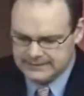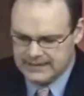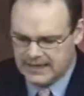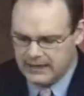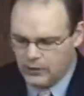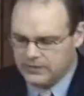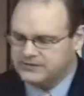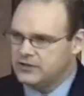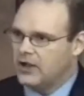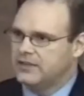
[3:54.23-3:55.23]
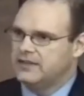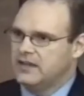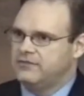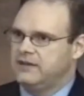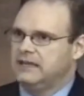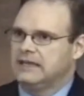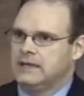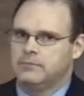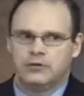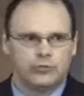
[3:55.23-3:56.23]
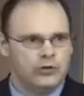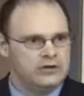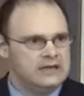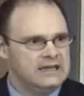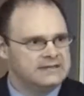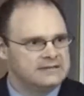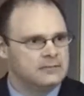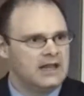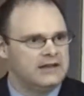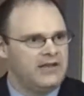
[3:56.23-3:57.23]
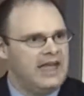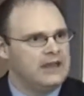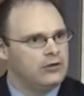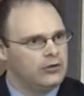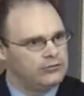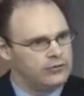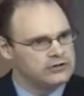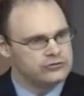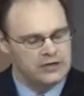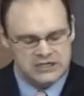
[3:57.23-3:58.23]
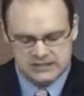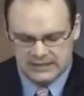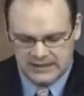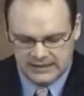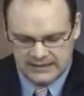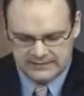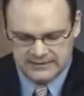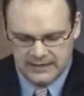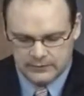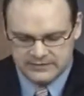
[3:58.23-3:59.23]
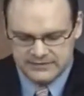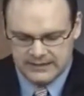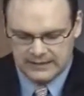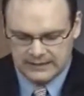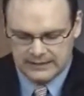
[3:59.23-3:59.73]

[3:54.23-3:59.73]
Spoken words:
Now, I'd always thought that that feeling had been rooted in some kind of anger or frustration at the things that I was seeing.